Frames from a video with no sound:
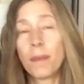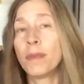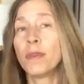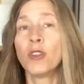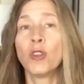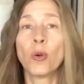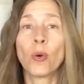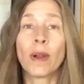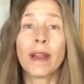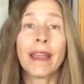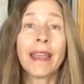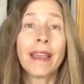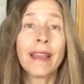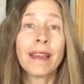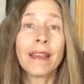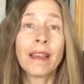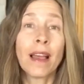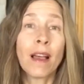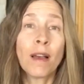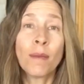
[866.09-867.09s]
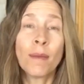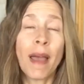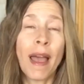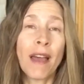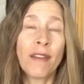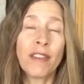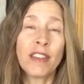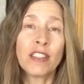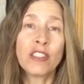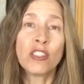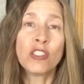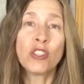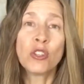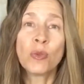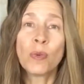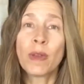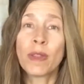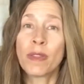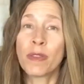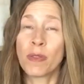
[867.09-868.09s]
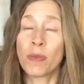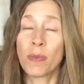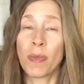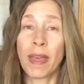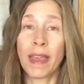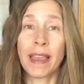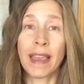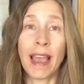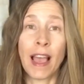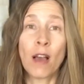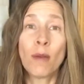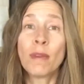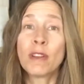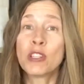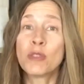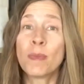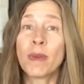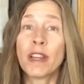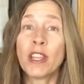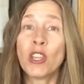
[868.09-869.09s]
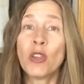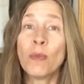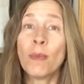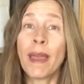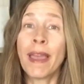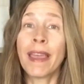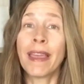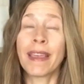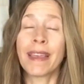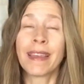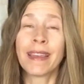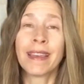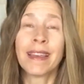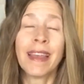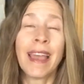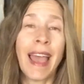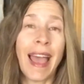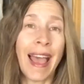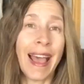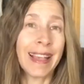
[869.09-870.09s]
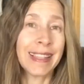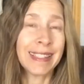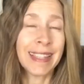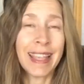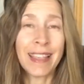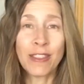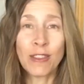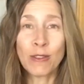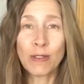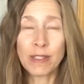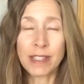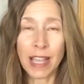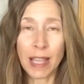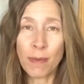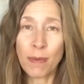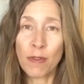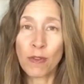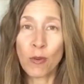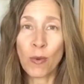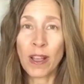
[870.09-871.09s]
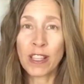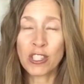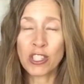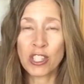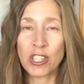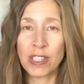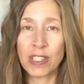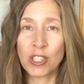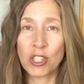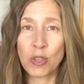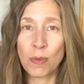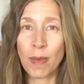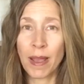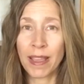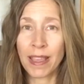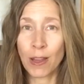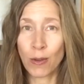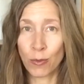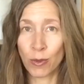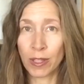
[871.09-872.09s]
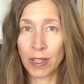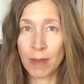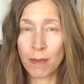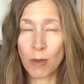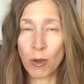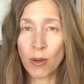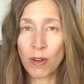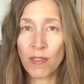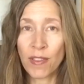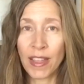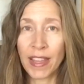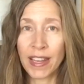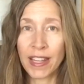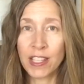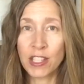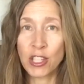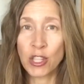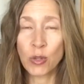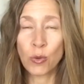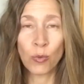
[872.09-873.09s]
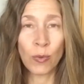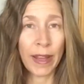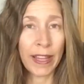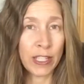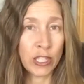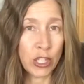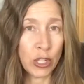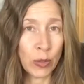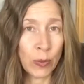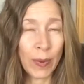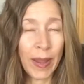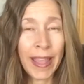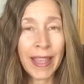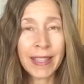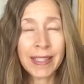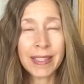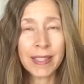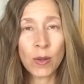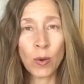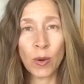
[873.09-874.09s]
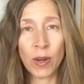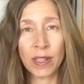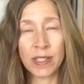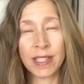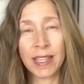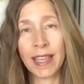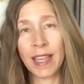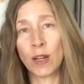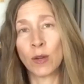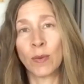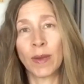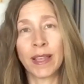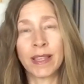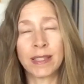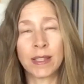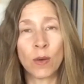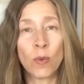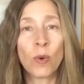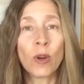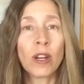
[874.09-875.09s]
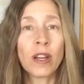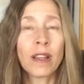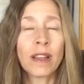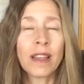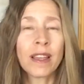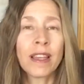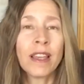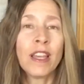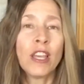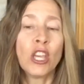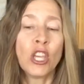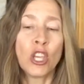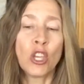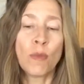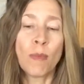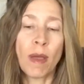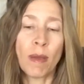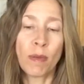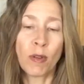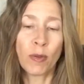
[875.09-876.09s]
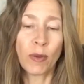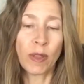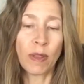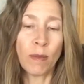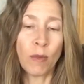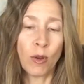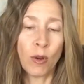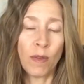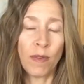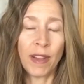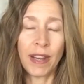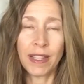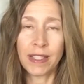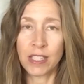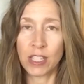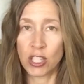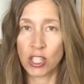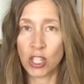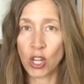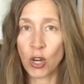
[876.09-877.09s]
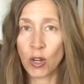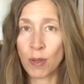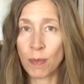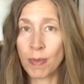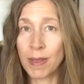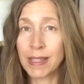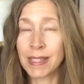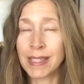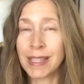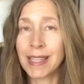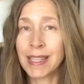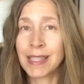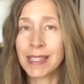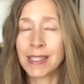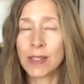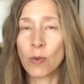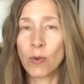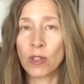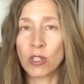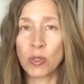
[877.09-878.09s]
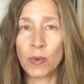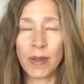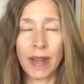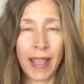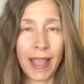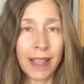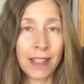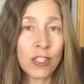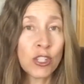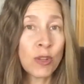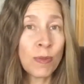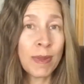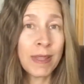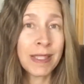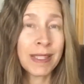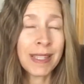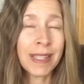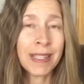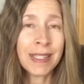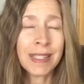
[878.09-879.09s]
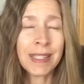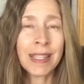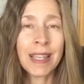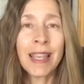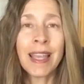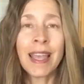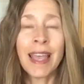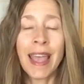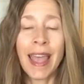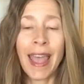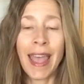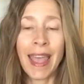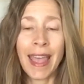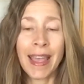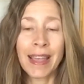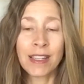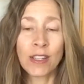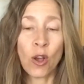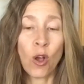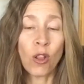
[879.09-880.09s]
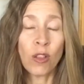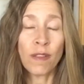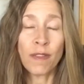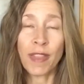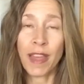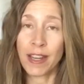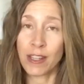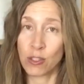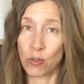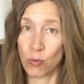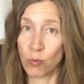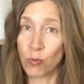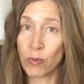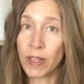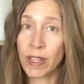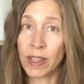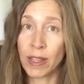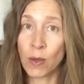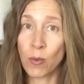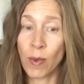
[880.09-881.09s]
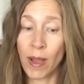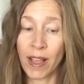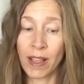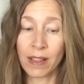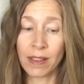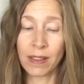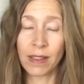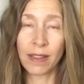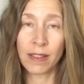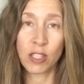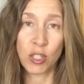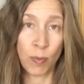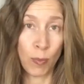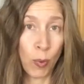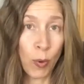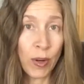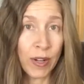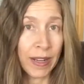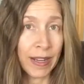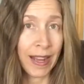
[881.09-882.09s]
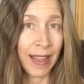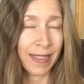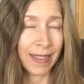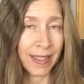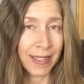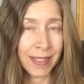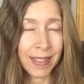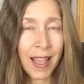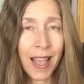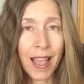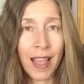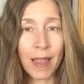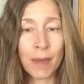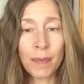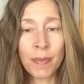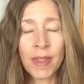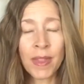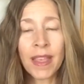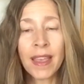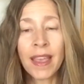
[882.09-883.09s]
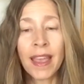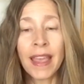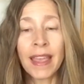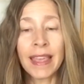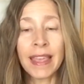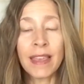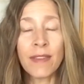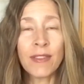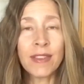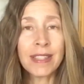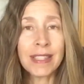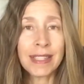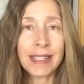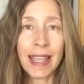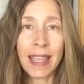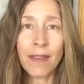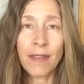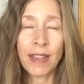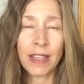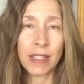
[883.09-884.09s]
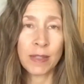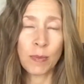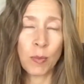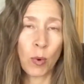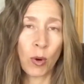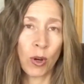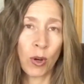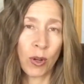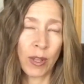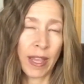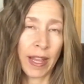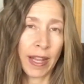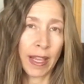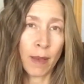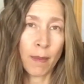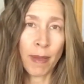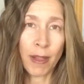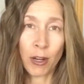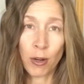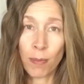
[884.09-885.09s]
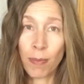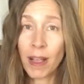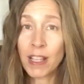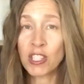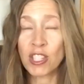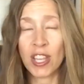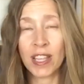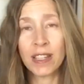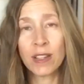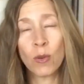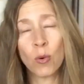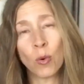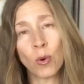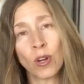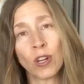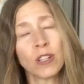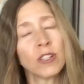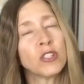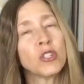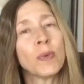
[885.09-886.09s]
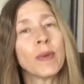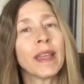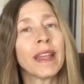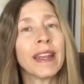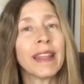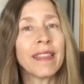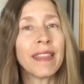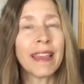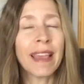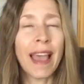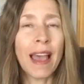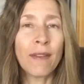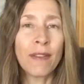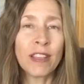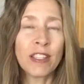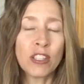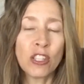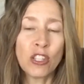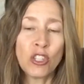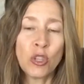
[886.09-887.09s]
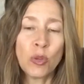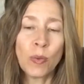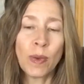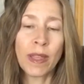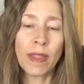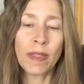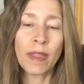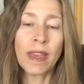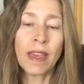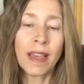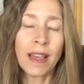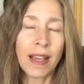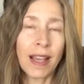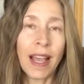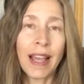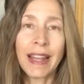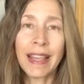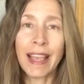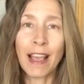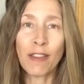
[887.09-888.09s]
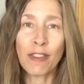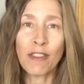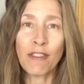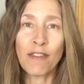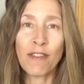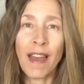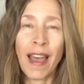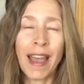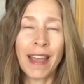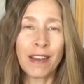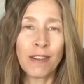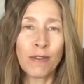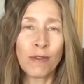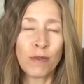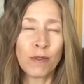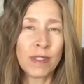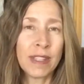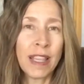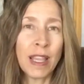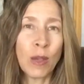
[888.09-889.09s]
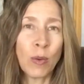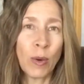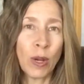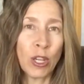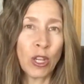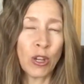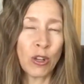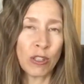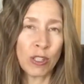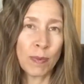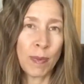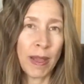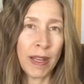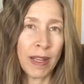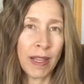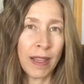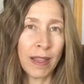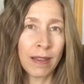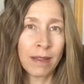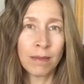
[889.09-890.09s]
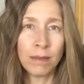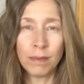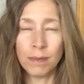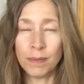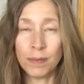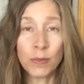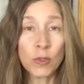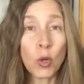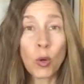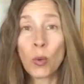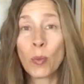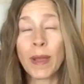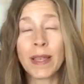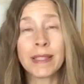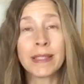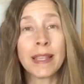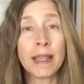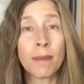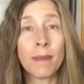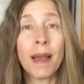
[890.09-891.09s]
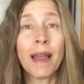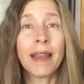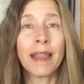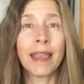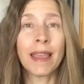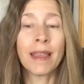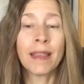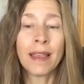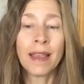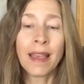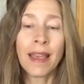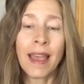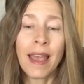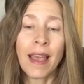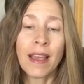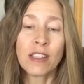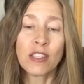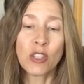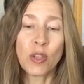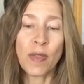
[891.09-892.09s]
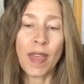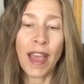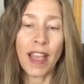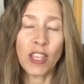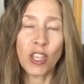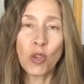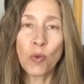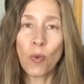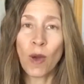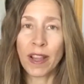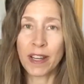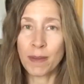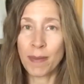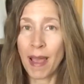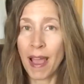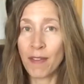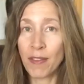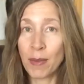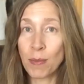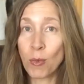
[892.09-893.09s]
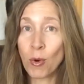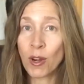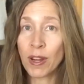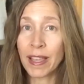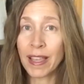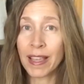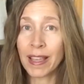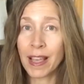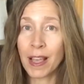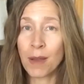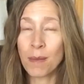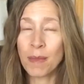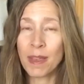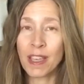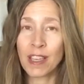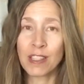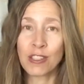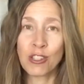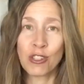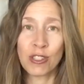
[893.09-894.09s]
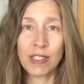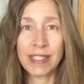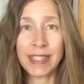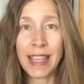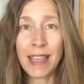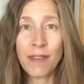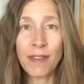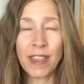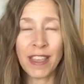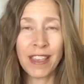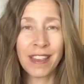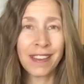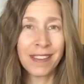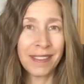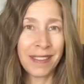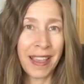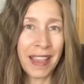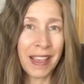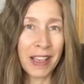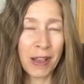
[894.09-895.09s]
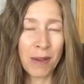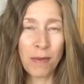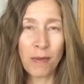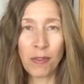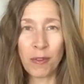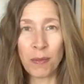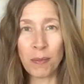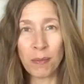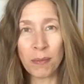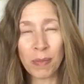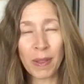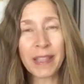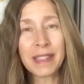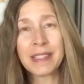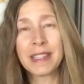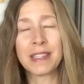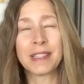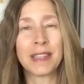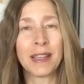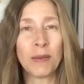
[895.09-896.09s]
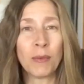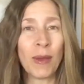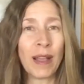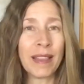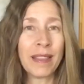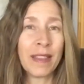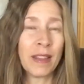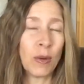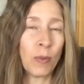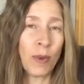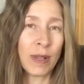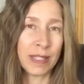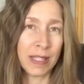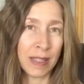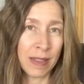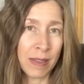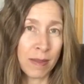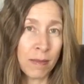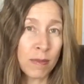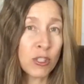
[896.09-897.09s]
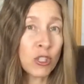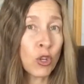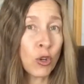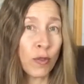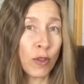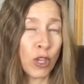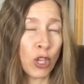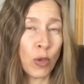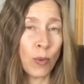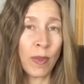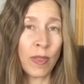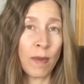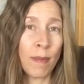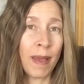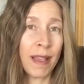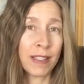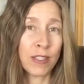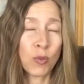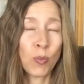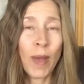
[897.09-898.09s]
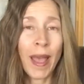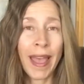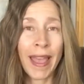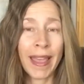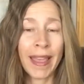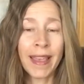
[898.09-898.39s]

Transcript: Your income having to do with like how much money you make. Asking those type of questions. You might get really motivated to raise your rates or to get a raise at work. You might be really motivated to start a business or to enhance your business. And all of that is really well supported at this time. Even savings more, or getting a better budget, or doing anything having to do with cutting out the fat of seeing where you're spending or wasting money. so that you wind up having more income because you're saving income from places that it wasn't serving you in the best way.